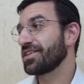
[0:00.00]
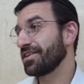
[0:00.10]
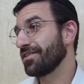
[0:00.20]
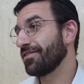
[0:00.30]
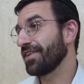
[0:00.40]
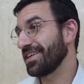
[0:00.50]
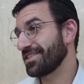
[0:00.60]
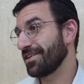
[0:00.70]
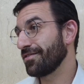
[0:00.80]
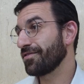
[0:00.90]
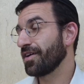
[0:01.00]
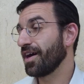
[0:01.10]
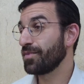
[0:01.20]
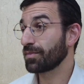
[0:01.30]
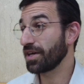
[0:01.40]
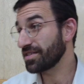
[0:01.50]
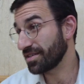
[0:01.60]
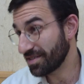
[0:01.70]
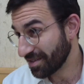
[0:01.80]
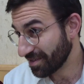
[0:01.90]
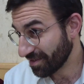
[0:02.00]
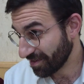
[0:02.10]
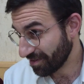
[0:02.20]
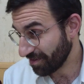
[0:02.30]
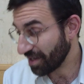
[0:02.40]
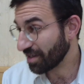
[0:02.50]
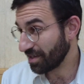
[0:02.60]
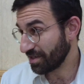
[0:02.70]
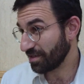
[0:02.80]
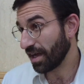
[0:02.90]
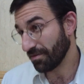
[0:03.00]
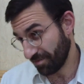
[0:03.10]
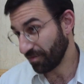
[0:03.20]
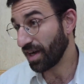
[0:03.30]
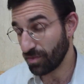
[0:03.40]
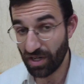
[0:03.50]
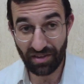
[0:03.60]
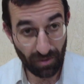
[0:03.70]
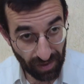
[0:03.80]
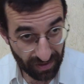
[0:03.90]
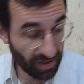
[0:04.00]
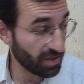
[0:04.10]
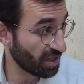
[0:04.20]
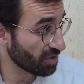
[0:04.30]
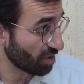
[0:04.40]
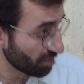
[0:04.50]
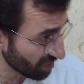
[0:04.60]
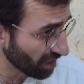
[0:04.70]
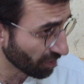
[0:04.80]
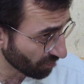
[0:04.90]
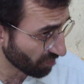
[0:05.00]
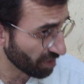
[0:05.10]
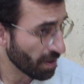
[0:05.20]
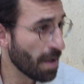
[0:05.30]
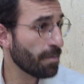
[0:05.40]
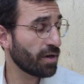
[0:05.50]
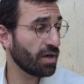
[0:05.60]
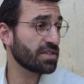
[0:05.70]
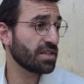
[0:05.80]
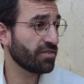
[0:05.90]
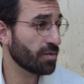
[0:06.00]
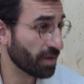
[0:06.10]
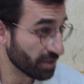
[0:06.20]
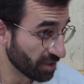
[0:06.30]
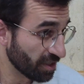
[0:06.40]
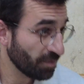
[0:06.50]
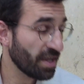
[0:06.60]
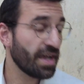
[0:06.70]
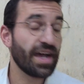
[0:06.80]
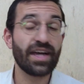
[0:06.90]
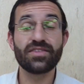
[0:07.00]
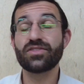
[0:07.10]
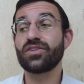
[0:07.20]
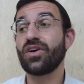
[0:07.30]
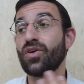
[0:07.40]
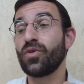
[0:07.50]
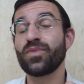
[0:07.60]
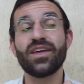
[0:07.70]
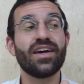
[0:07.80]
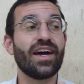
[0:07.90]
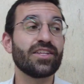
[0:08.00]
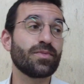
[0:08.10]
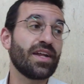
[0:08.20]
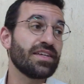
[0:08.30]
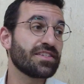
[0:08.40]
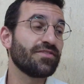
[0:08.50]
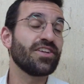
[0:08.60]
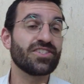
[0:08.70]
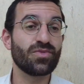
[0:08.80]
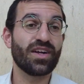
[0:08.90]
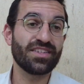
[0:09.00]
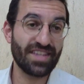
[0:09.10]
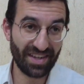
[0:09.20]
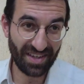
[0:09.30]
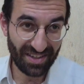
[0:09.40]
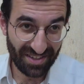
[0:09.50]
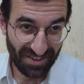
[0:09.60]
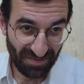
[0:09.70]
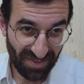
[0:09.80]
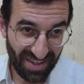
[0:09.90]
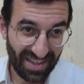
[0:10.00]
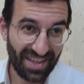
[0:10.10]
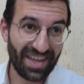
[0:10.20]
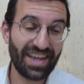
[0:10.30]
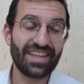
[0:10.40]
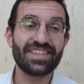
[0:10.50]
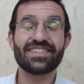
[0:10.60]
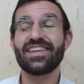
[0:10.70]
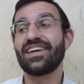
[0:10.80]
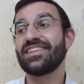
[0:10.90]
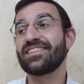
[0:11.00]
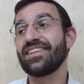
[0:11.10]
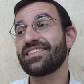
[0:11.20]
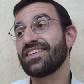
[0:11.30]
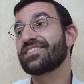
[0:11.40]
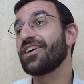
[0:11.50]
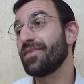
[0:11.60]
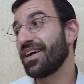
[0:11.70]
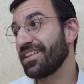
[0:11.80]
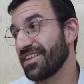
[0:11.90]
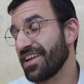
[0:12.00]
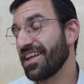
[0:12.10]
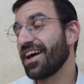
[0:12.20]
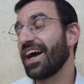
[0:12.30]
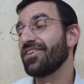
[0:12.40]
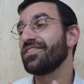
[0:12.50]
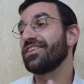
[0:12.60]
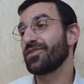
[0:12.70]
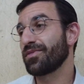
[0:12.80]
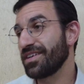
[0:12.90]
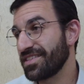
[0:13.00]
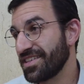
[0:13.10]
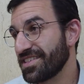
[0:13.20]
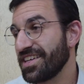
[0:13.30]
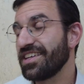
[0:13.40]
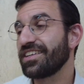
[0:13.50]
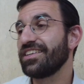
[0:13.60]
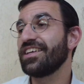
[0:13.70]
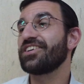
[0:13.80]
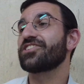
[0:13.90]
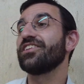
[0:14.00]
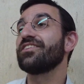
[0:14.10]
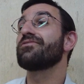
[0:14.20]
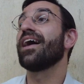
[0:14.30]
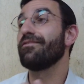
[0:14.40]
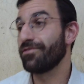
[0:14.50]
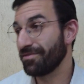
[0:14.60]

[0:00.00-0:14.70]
give Esav a big present, right? Because why do you want to give him a present? Because he doesn't want him to kill him, right? But he wants to give him a present, and so but Esav doesn't want to take it, and he says, come on, I don't need your presents. Yesh li rav.